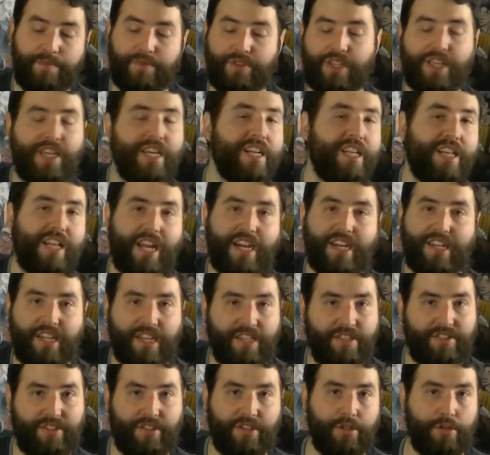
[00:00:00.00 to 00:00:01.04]
You get a lot of
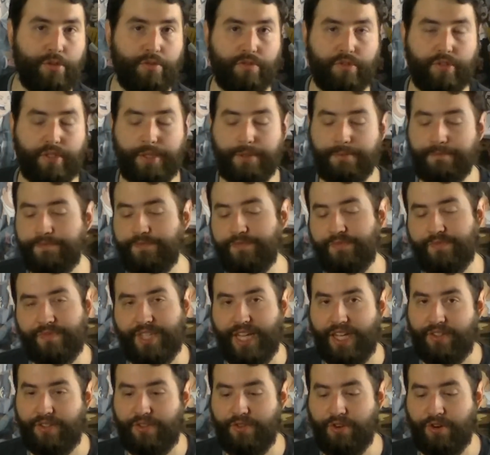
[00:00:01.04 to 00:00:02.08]
dust all over it
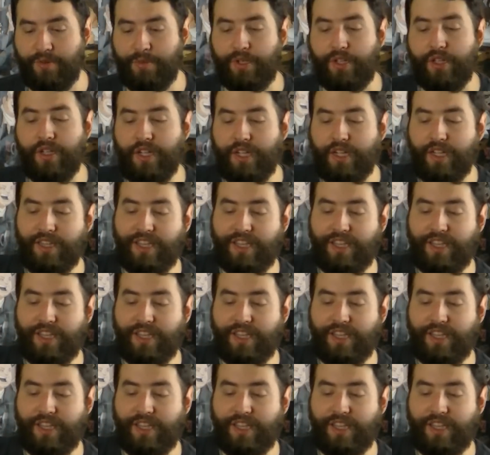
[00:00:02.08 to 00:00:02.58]
that's normal.